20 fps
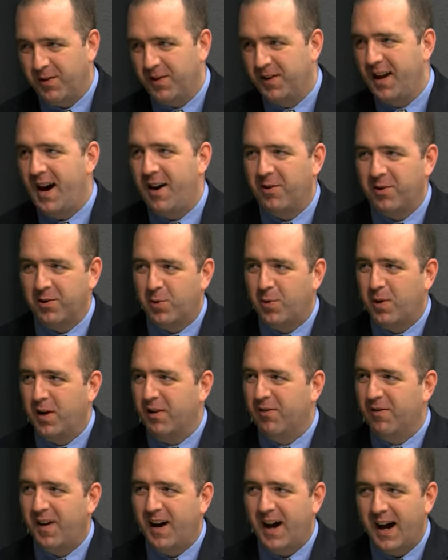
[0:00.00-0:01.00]
for
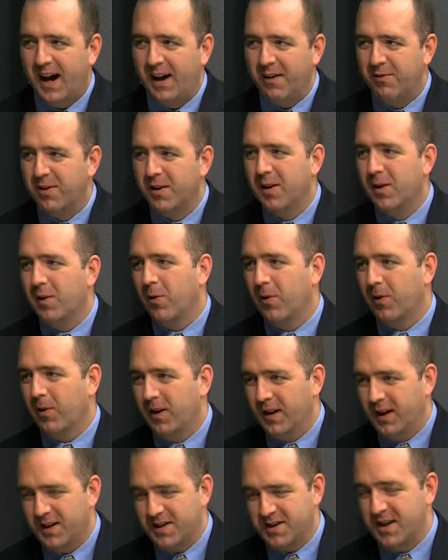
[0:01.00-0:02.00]
$1.25, we're
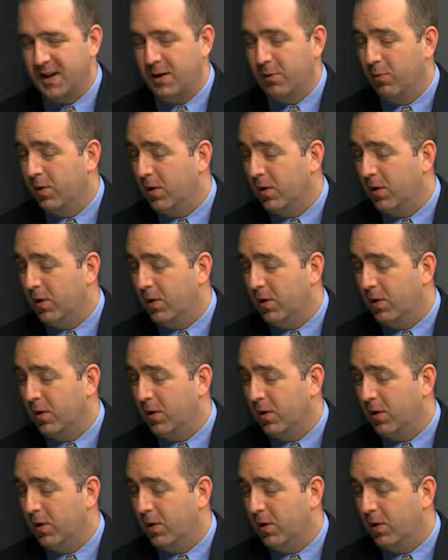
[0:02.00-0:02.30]
going to say,